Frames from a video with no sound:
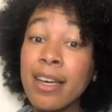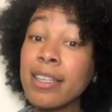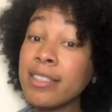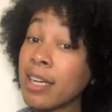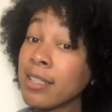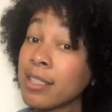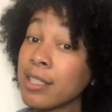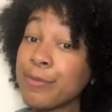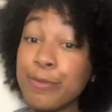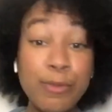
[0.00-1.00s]
A dunk
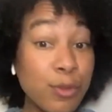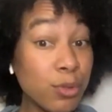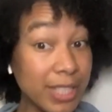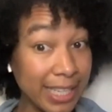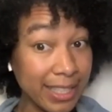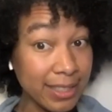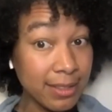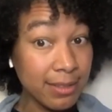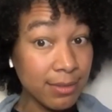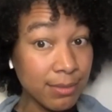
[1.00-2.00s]
for 4
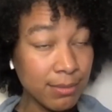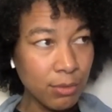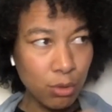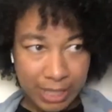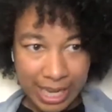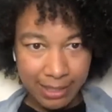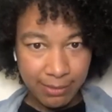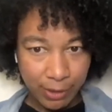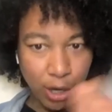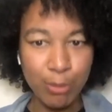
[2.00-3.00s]
seconds, or 10
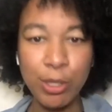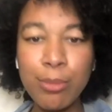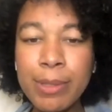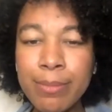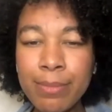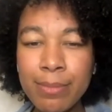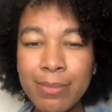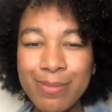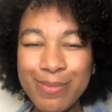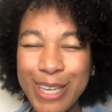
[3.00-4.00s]
for a hobnob.
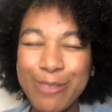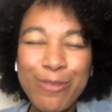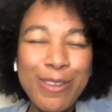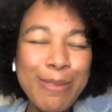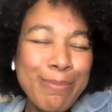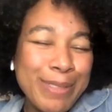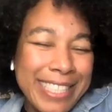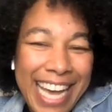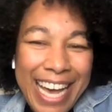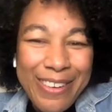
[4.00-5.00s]
I flump
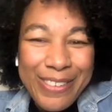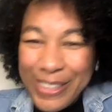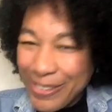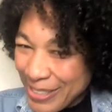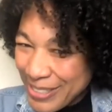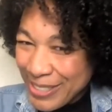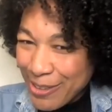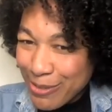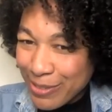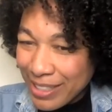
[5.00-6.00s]
down on the
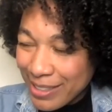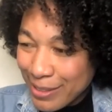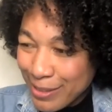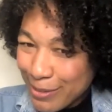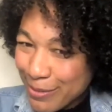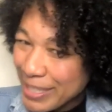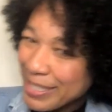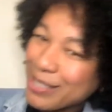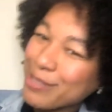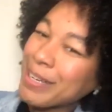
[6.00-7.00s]
sofa,
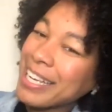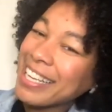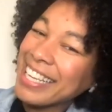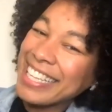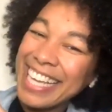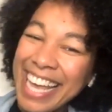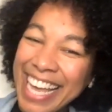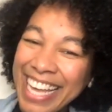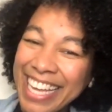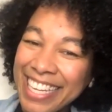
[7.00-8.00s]
feet swing in the
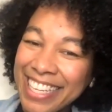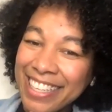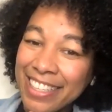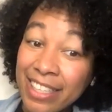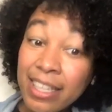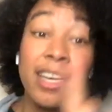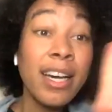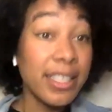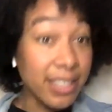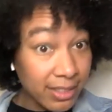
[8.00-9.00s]
air.
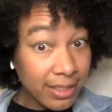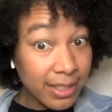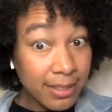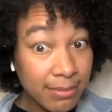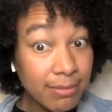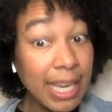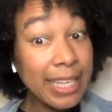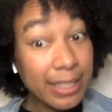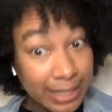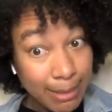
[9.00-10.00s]
I dunk, and
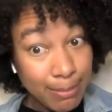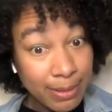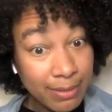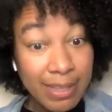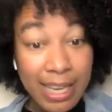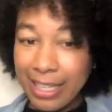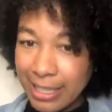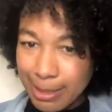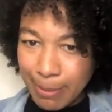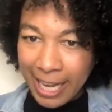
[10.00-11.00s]
I dip, and I
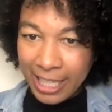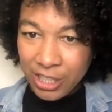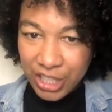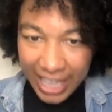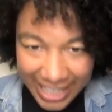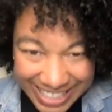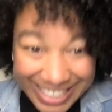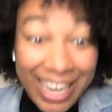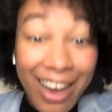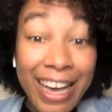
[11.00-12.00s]
splash, and I
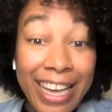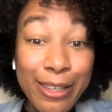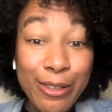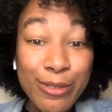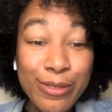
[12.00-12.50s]
dive,